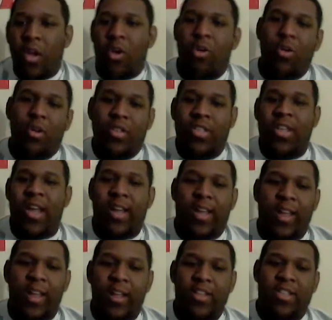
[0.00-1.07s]

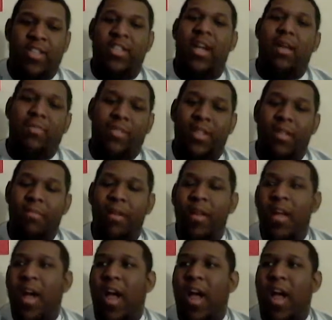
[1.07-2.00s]
Kurosaki stops him.